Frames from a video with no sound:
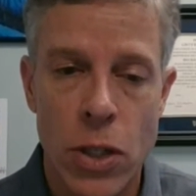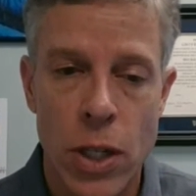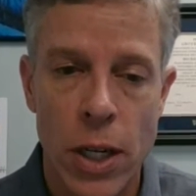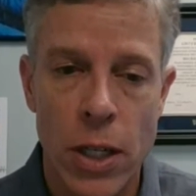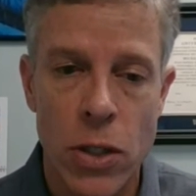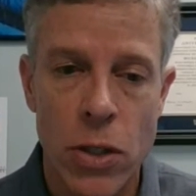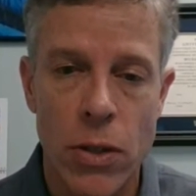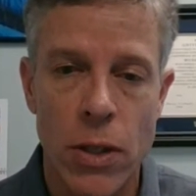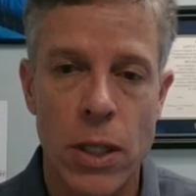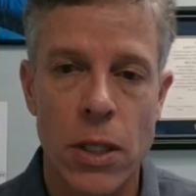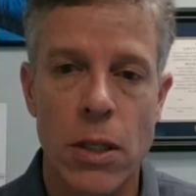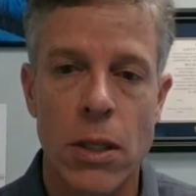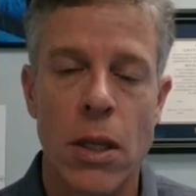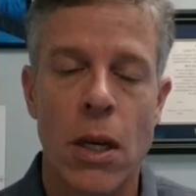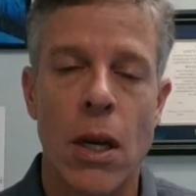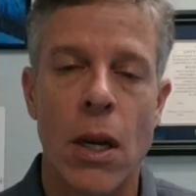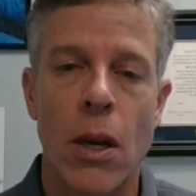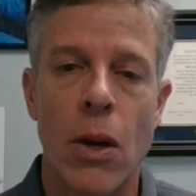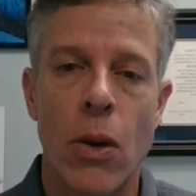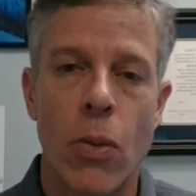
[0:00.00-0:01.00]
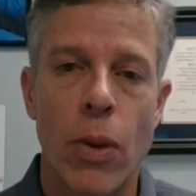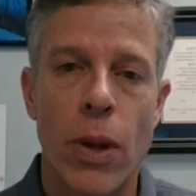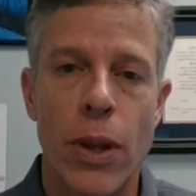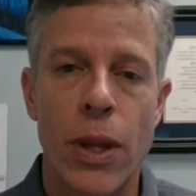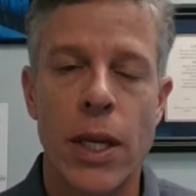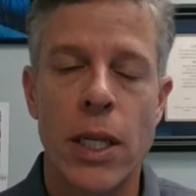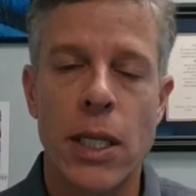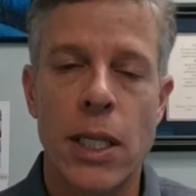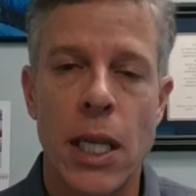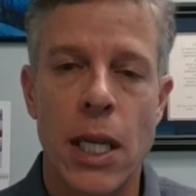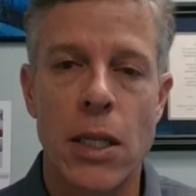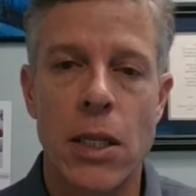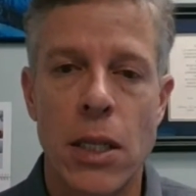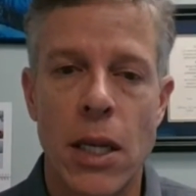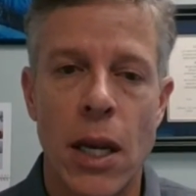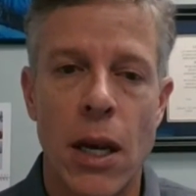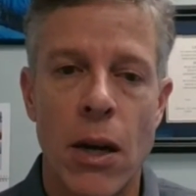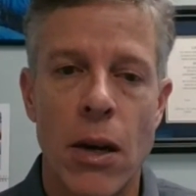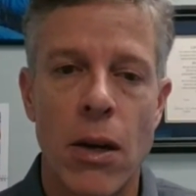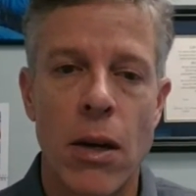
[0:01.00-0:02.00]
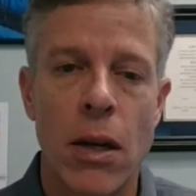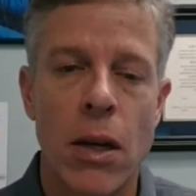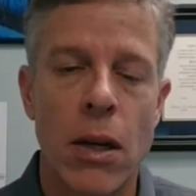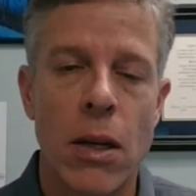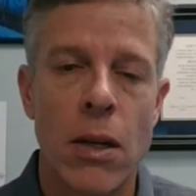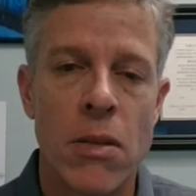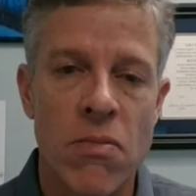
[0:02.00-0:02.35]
Treasuries when things get scared?